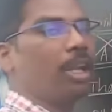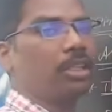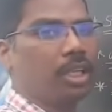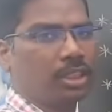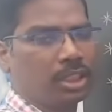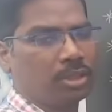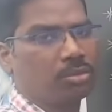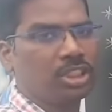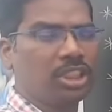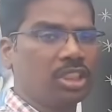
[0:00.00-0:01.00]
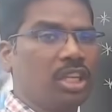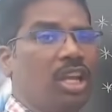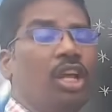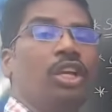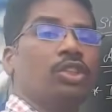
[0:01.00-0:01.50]
Pythagoras theorem. This is
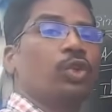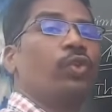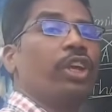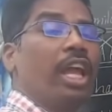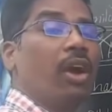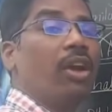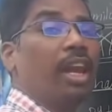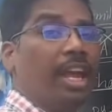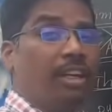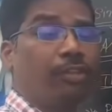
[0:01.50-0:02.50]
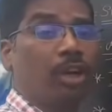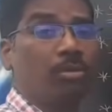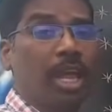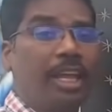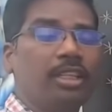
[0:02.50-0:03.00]
so we have learned
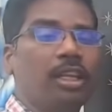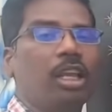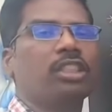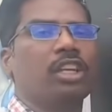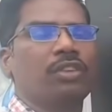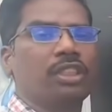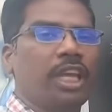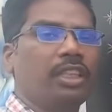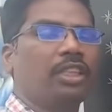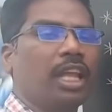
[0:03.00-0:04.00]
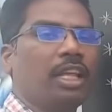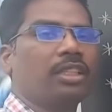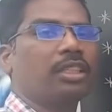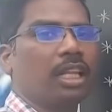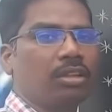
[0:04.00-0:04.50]
from 8th class onwards, 8th,
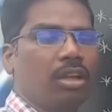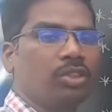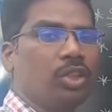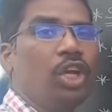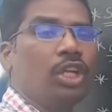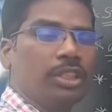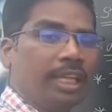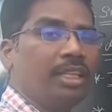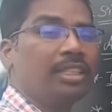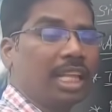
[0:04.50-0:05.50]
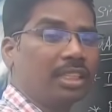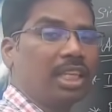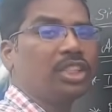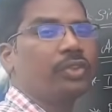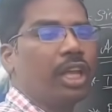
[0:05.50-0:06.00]
9th, 10th also. In 10th
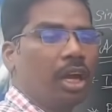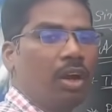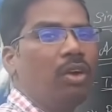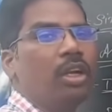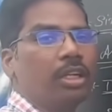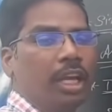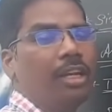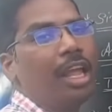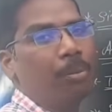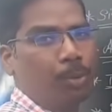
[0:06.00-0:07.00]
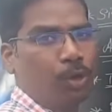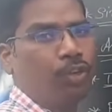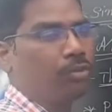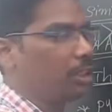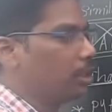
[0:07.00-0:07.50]
class we have done a
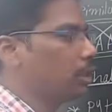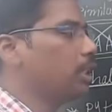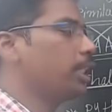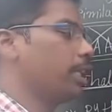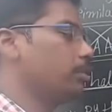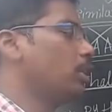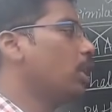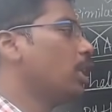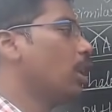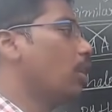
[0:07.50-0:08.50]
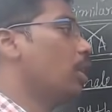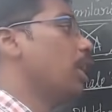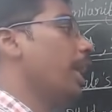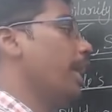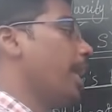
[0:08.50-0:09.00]
proof of this theorem. Now
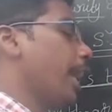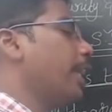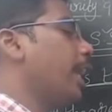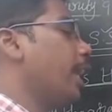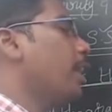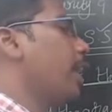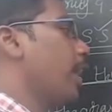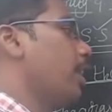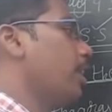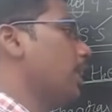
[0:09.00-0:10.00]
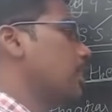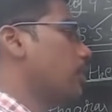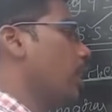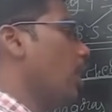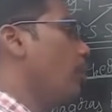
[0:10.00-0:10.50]
in a right angle triangle, the
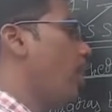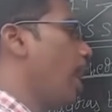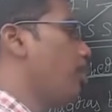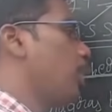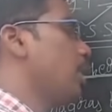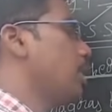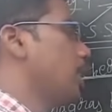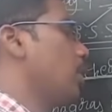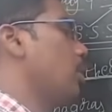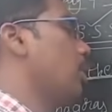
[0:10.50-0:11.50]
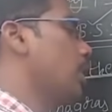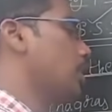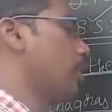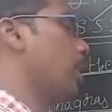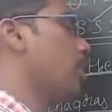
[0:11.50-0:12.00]
square of hypotenuse is equal to the
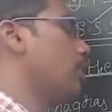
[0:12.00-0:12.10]
square